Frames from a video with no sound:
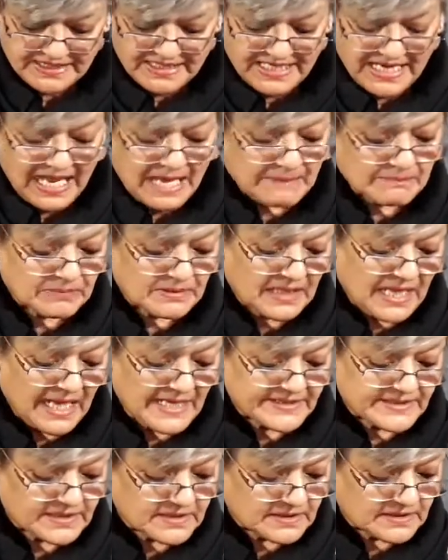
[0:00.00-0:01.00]
a
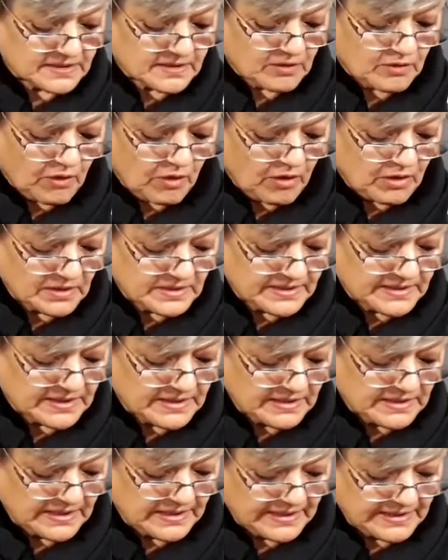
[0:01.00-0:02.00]
lamplighter called
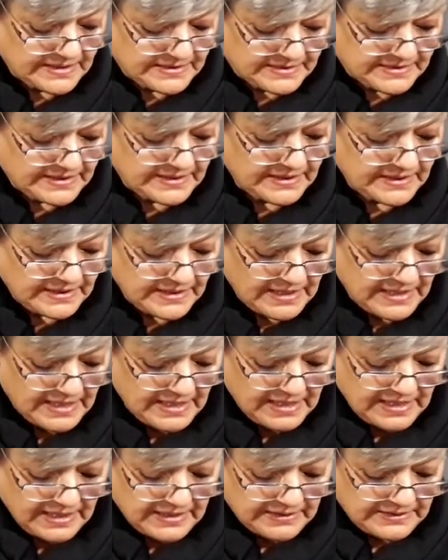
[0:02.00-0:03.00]
Leerie,
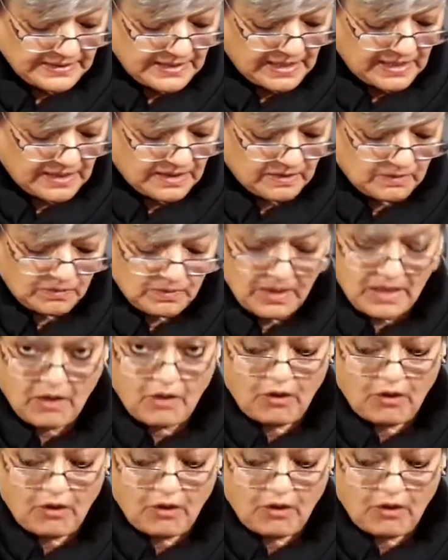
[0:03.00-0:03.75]
now,